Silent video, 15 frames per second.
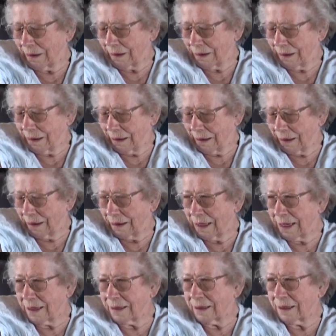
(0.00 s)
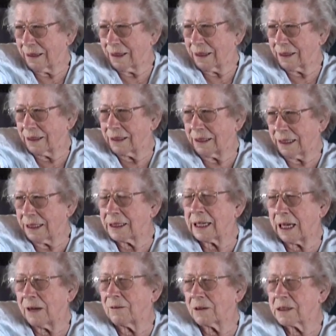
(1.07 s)
Davis, huh? In Davis, in
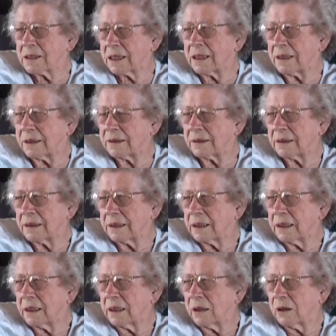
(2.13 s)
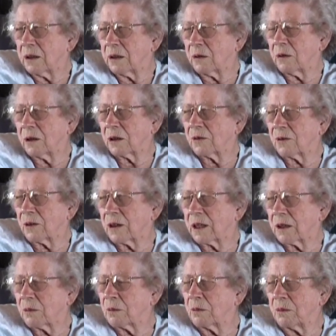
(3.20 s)
Davis uh huh. Worked for
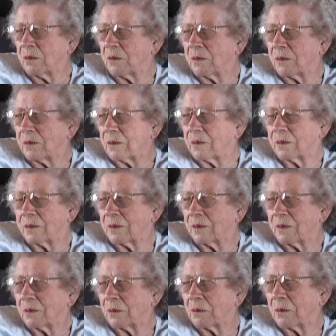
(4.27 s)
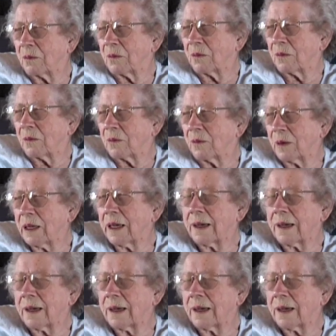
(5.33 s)
the Department of Agriculture.